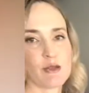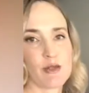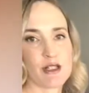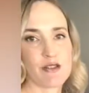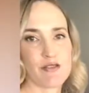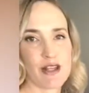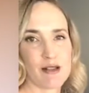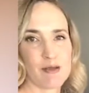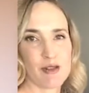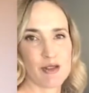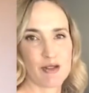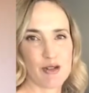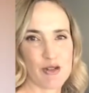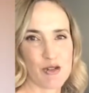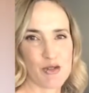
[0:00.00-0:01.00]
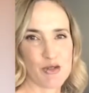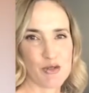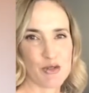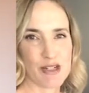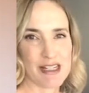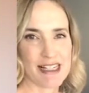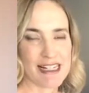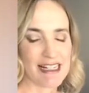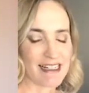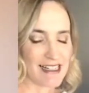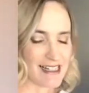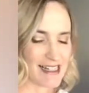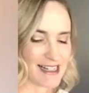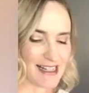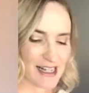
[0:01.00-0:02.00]
what's available in the grocery store is
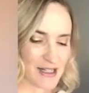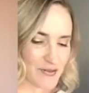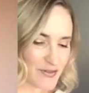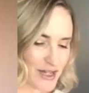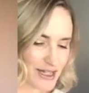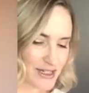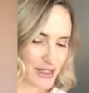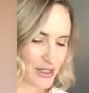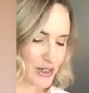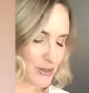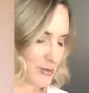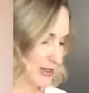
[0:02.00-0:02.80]
seedless, and that's fine too,